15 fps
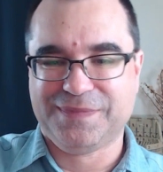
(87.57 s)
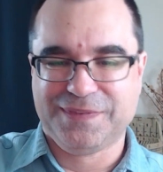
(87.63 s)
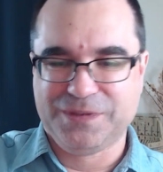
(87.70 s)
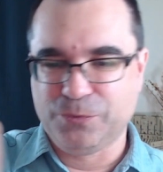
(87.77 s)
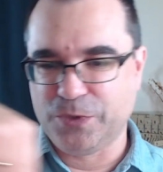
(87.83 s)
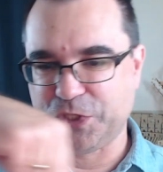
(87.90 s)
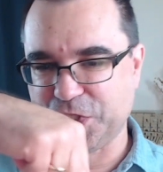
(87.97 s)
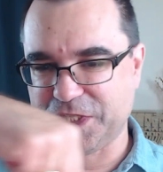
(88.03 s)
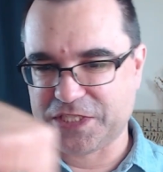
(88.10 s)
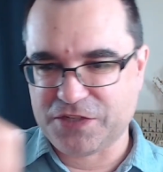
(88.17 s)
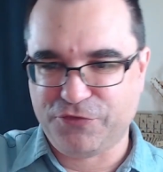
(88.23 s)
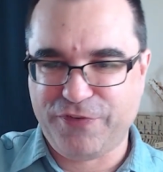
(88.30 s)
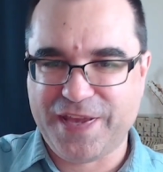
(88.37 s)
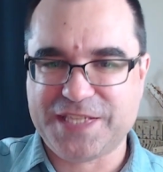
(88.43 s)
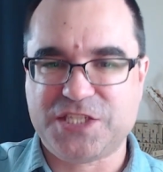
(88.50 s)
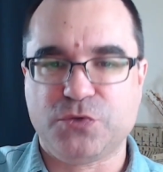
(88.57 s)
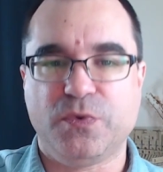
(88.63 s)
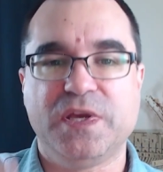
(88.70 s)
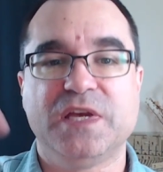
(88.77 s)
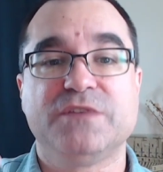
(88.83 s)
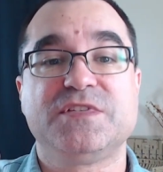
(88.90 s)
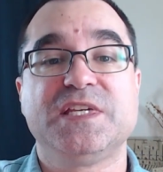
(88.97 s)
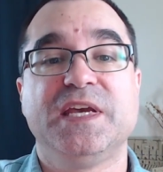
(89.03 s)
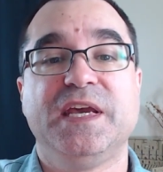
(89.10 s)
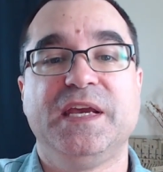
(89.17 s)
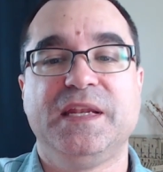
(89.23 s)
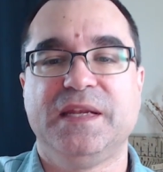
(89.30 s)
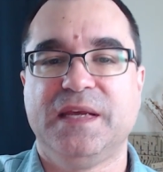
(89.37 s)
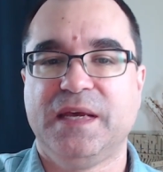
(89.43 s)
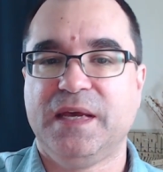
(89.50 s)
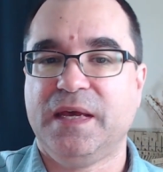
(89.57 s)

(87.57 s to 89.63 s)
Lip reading: which is a fancy way of saying